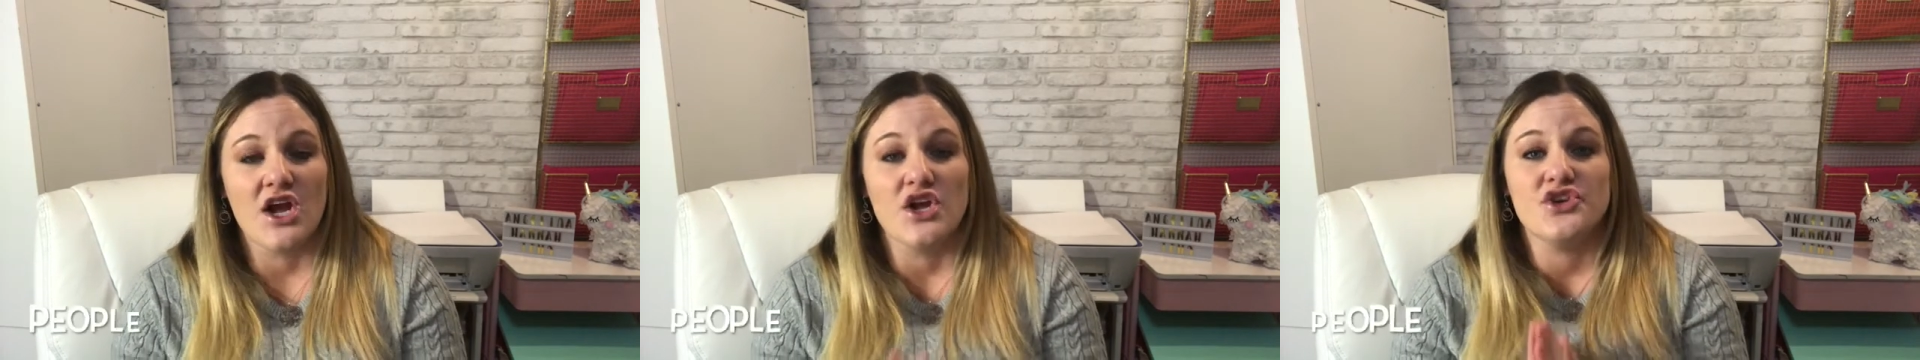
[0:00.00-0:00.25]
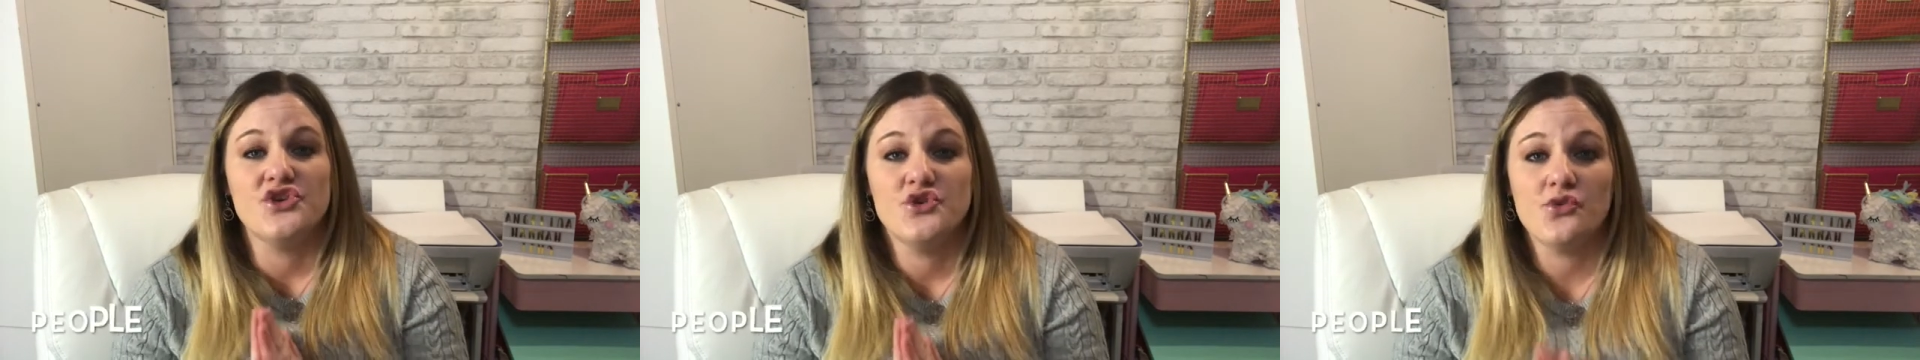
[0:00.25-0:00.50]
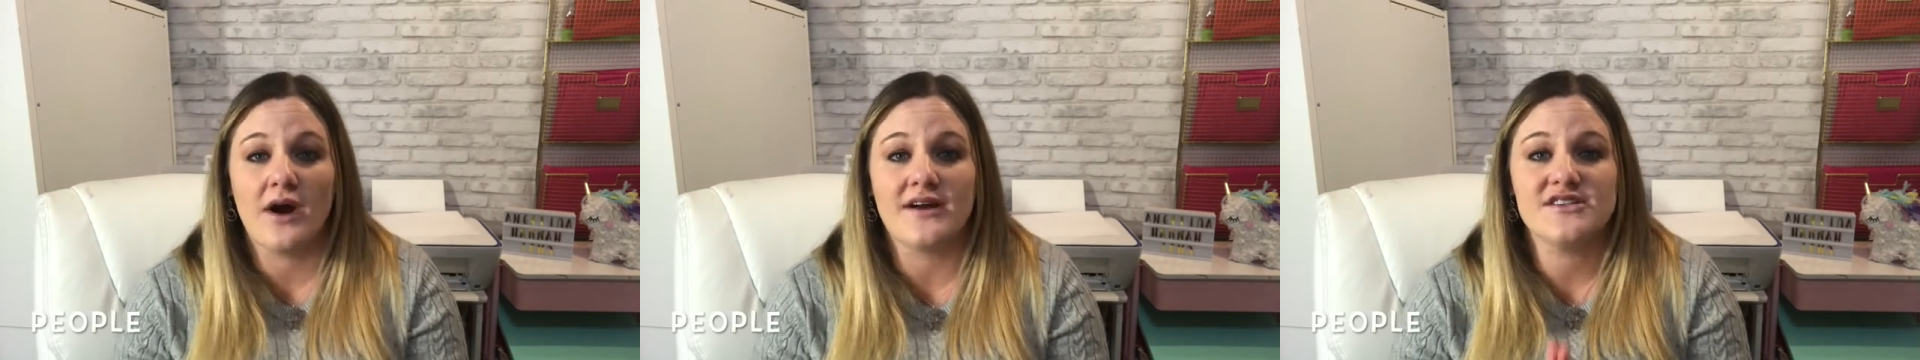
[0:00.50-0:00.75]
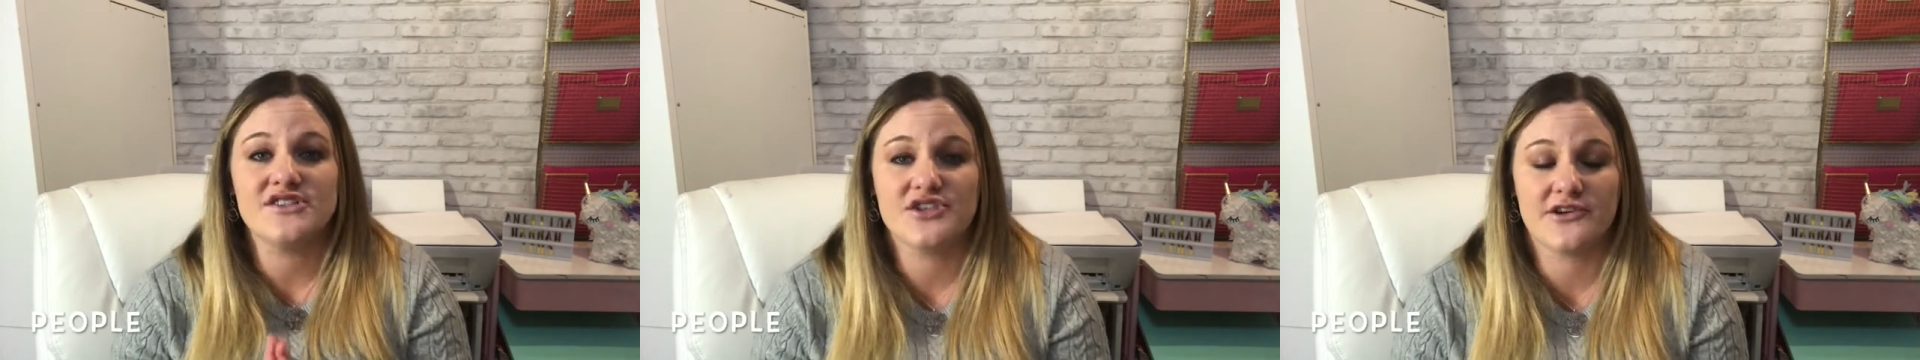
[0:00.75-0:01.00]
You are
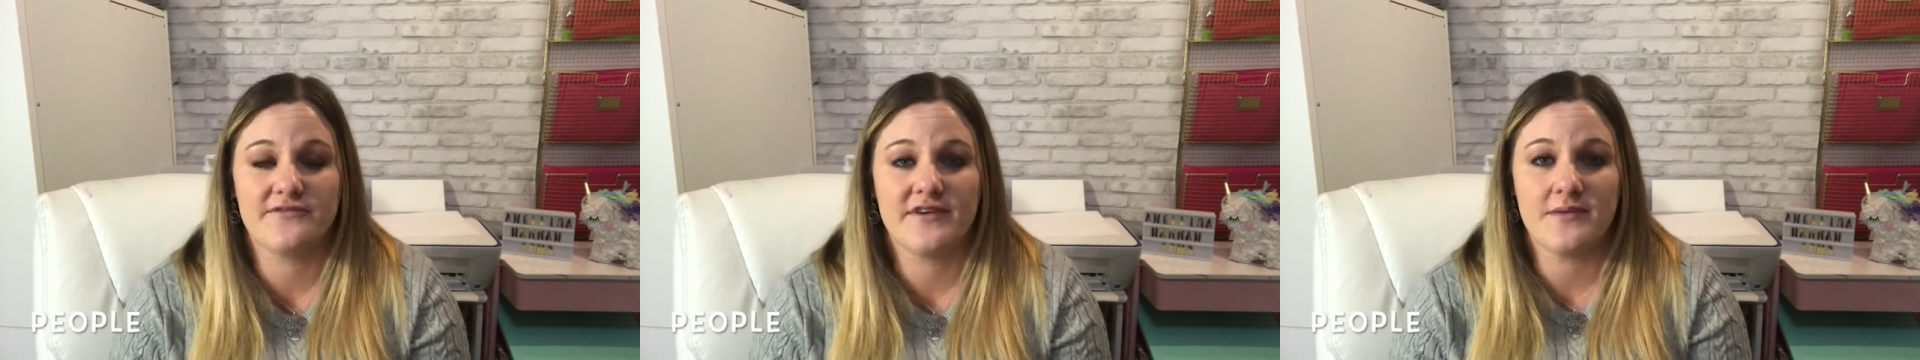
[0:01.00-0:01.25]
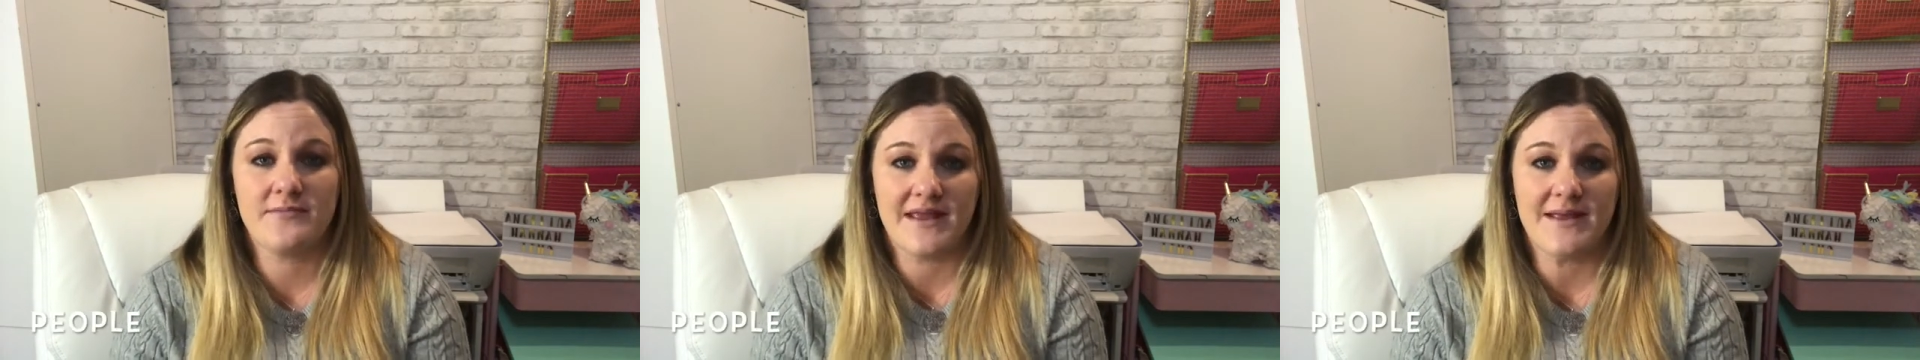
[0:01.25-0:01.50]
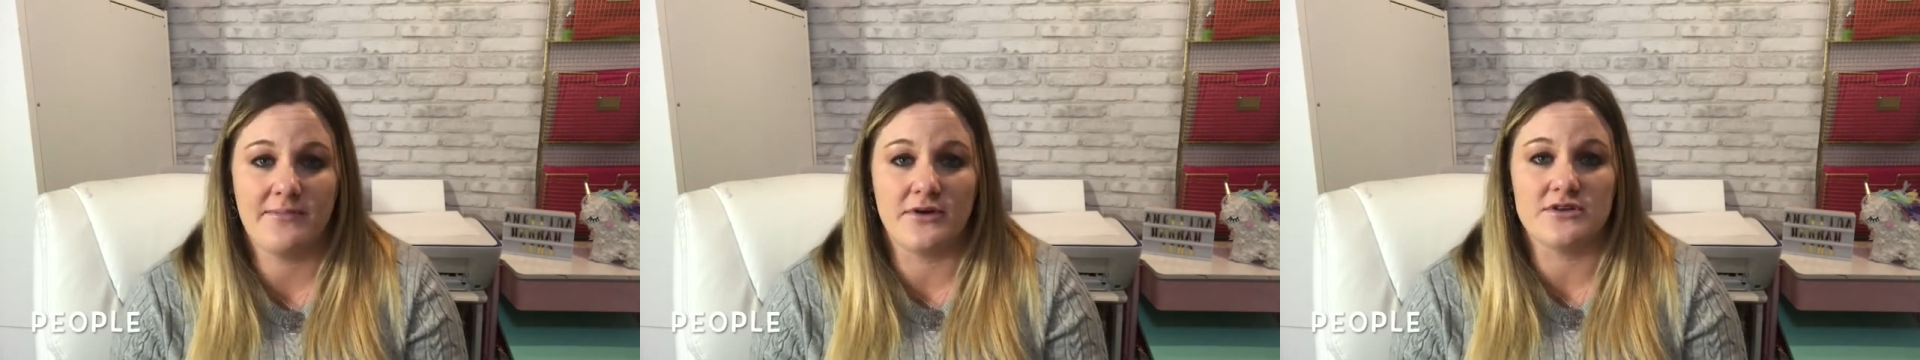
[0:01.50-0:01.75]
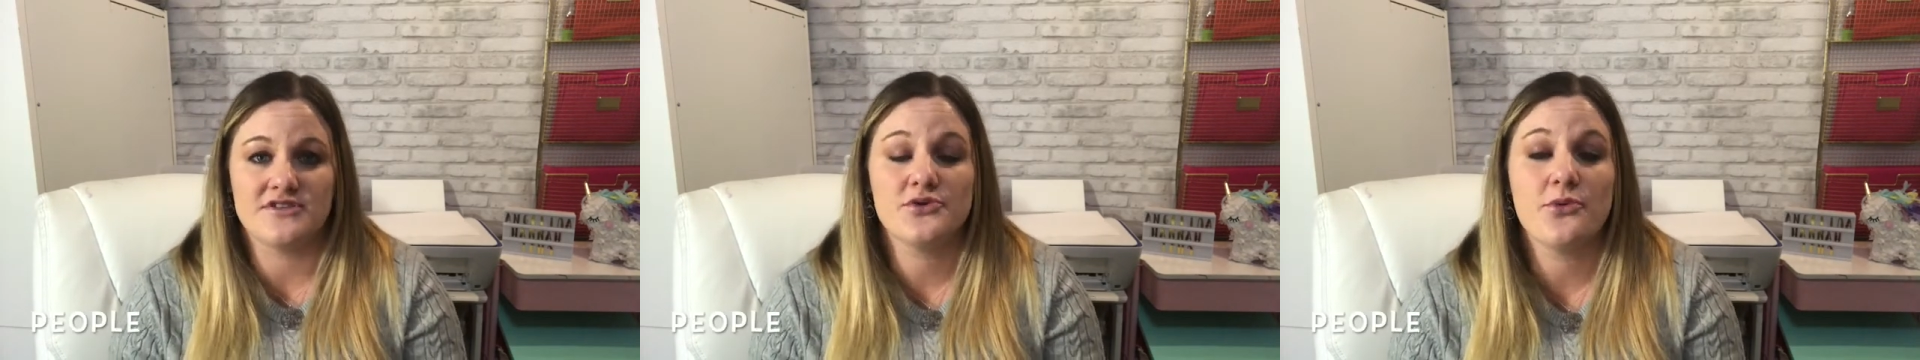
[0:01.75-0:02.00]
serving people,
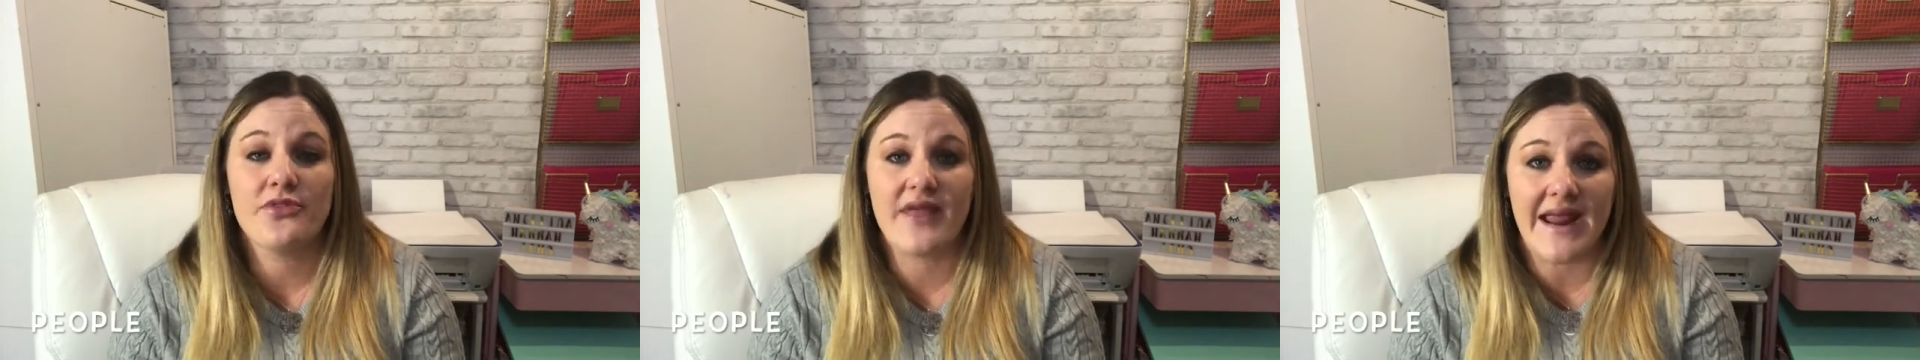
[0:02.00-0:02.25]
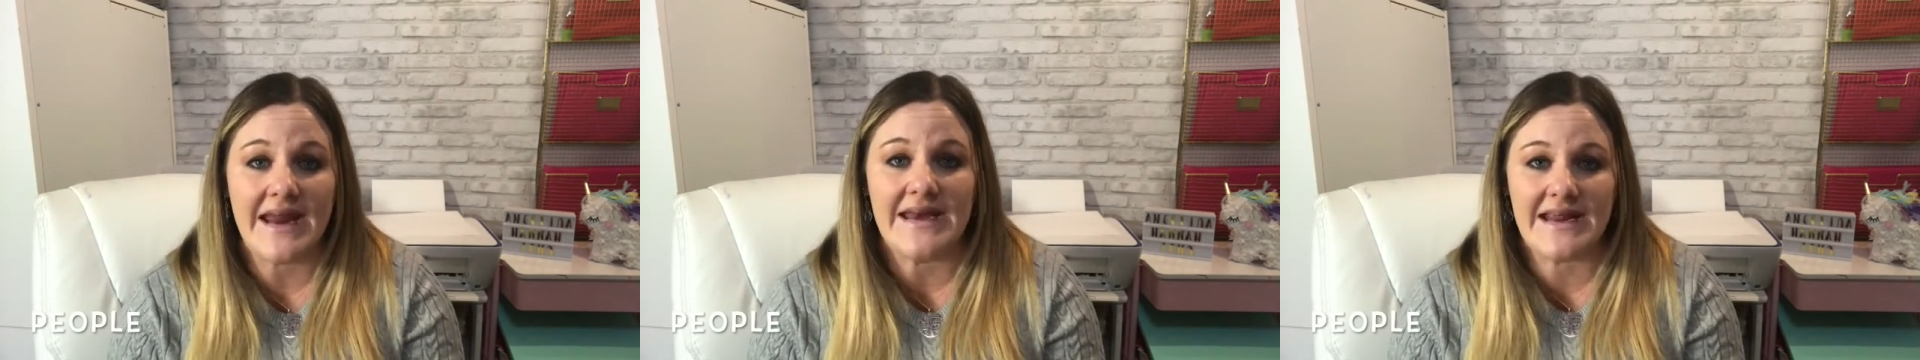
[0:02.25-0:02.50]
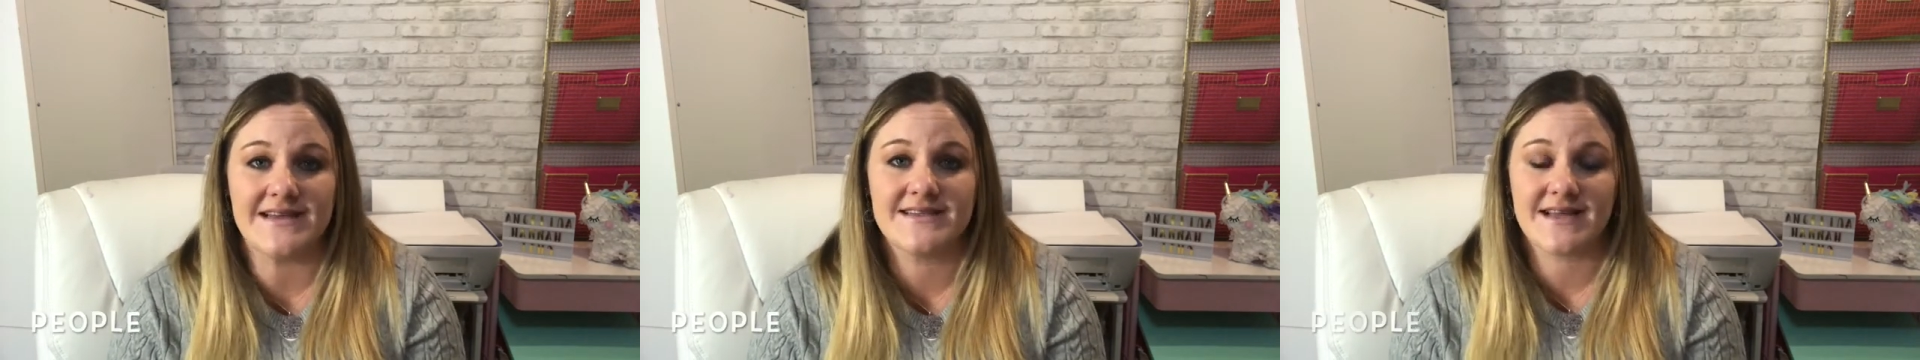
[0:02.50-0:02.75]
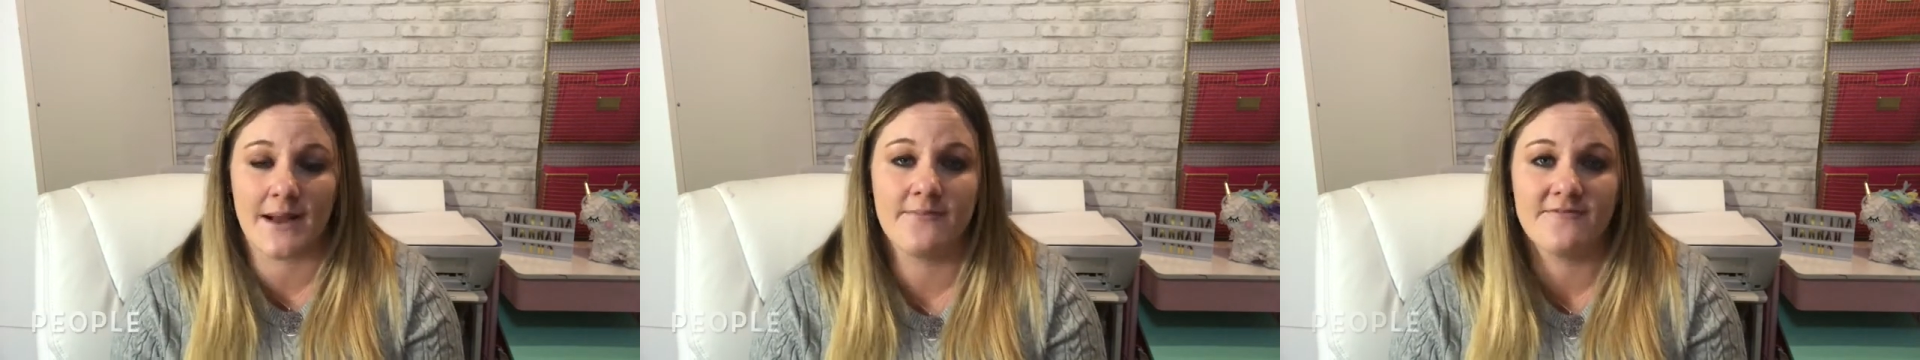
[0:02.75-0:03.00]
so they need to
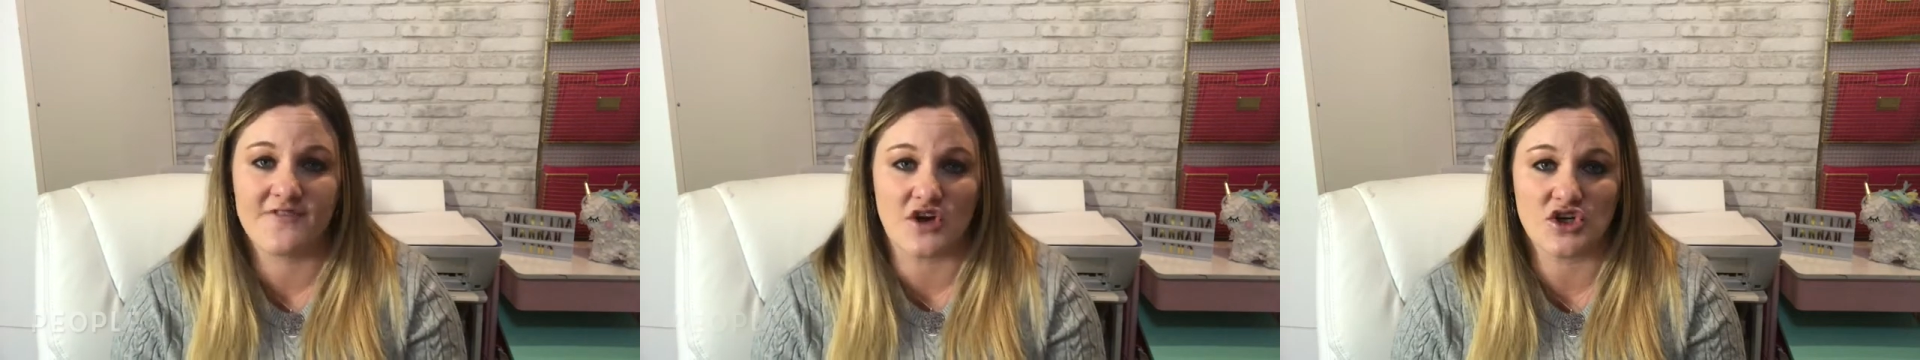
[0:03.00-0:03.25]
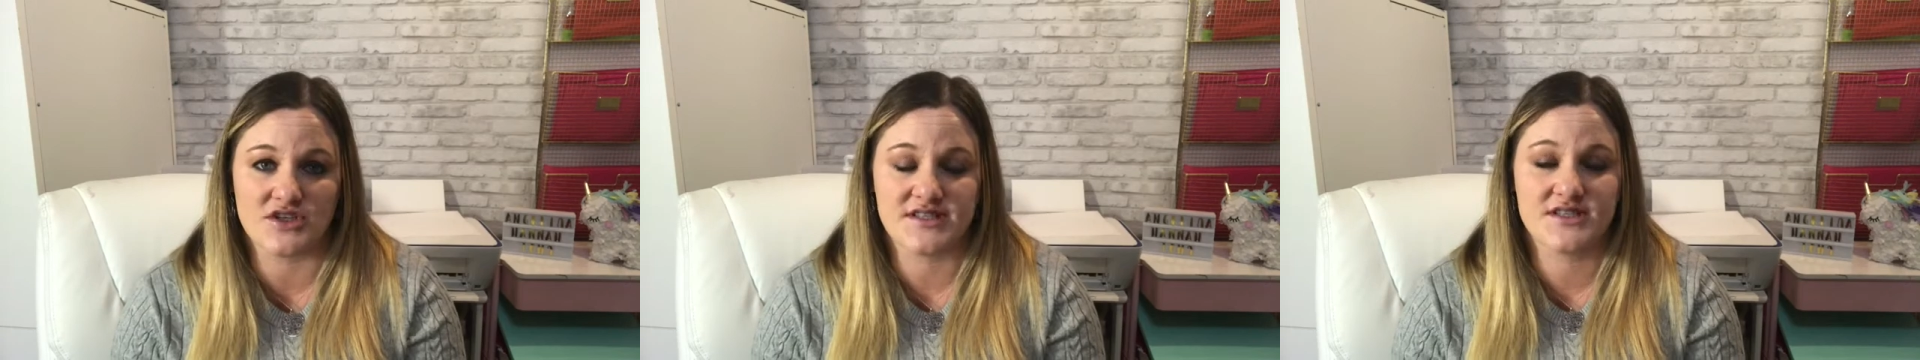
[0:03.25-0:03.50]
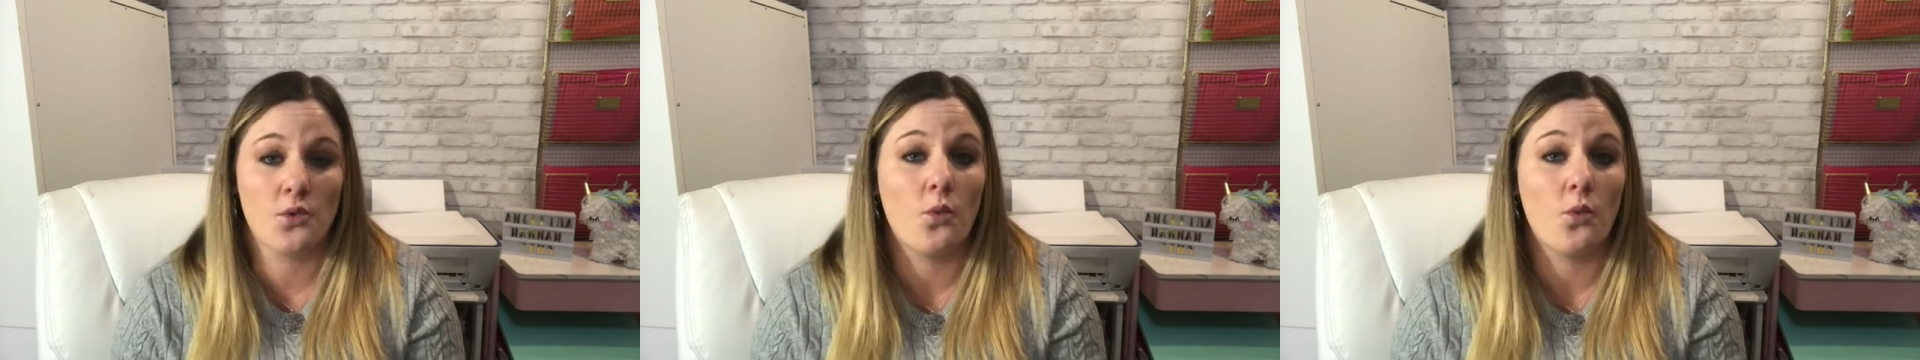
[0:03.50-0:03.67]
come first.